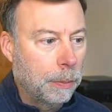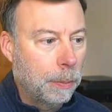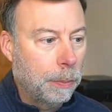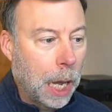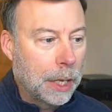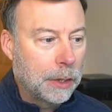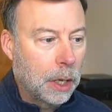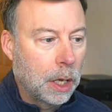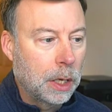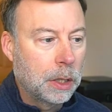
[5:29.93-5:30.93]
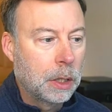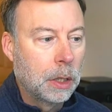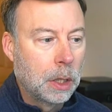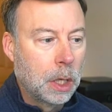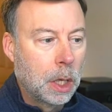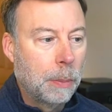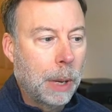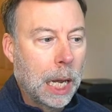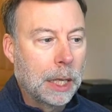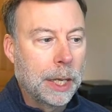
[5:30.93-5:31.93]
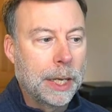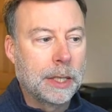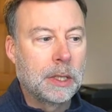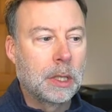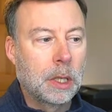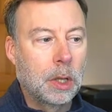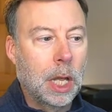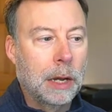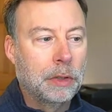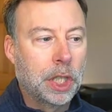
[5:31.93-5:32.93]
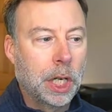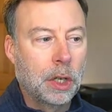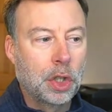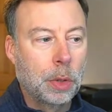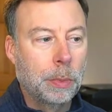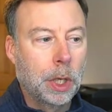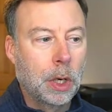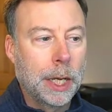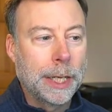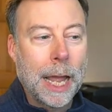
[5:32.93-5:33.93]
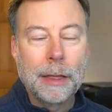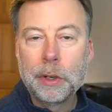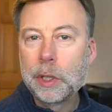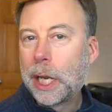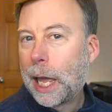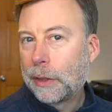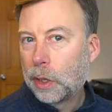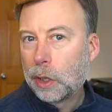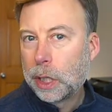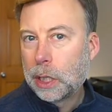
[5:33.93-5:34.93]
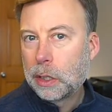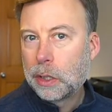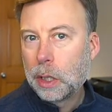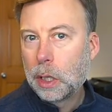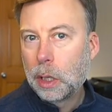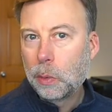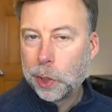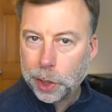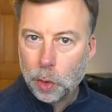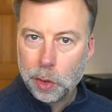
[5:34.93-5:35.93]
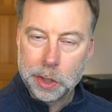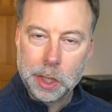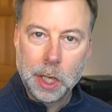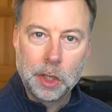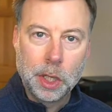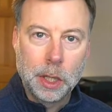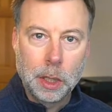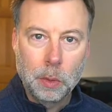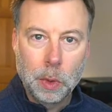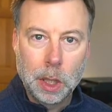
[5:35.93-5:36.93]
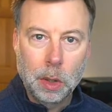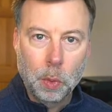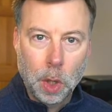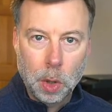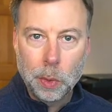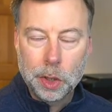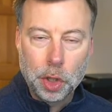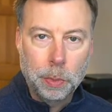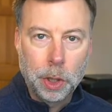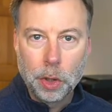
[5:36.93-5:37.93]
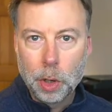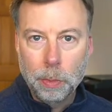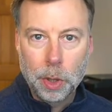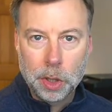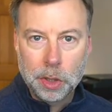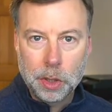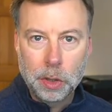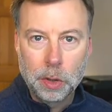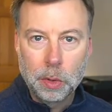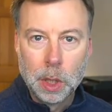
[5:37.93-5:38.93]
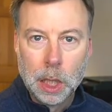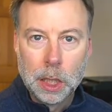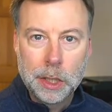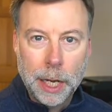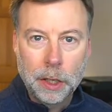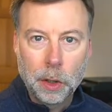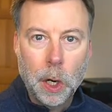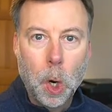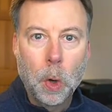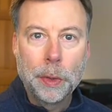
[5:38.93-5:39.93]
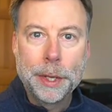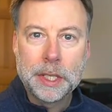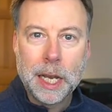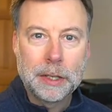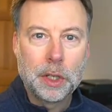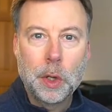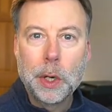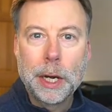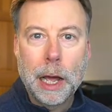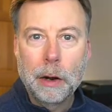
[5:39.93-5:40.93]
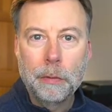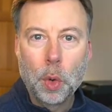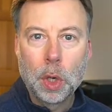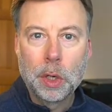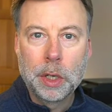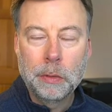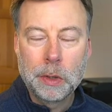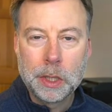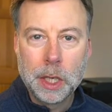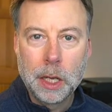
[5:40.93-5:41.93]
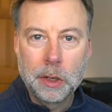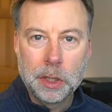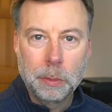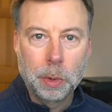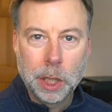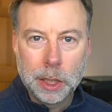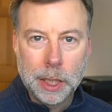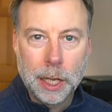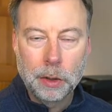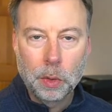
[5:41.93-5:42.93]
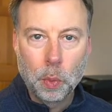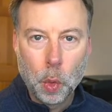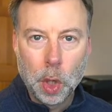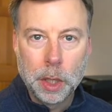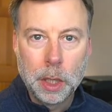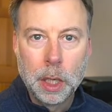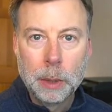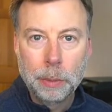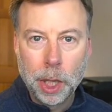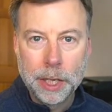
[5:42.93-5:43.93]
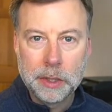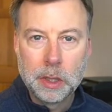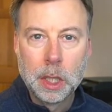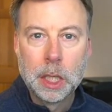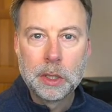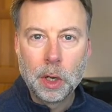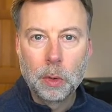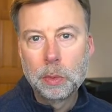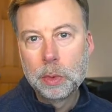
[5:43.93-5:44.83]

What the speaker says: Python, PyLance, LiveShare, Jupyter, and Gather. Gather is a really cool extension that will work with Jupyter notebooks to take your code that's executed out of order in different cells and bring it together in one place. So